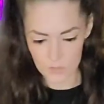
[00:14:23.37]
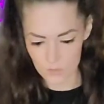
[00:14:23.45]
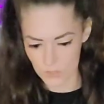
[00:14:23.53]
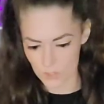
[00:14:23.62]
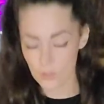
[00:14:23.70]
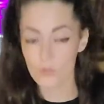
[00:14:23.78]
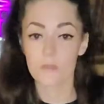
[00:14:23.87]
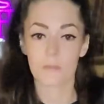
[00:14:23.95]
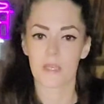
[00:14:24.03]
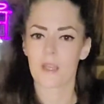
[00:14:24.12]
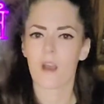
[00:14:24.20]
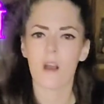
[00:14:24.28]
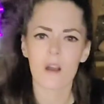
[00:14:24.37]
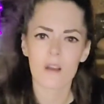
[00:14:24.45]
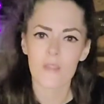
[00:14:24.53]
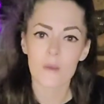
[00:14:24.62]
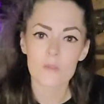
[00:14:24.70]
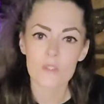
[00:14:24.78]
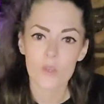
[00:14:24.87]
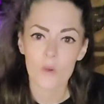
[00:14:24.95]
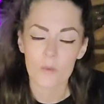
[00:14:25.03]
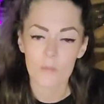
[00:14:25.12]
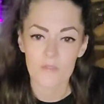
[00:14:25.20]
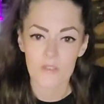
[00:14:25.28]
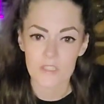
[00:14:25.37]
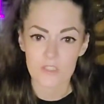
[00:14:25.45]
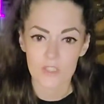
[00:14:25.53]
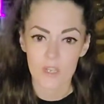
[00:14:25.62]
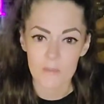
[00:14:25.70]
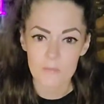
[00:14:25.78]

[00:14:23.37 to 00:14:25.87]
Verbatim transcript: Oh, excuse me. Oh, that was so unprofessional.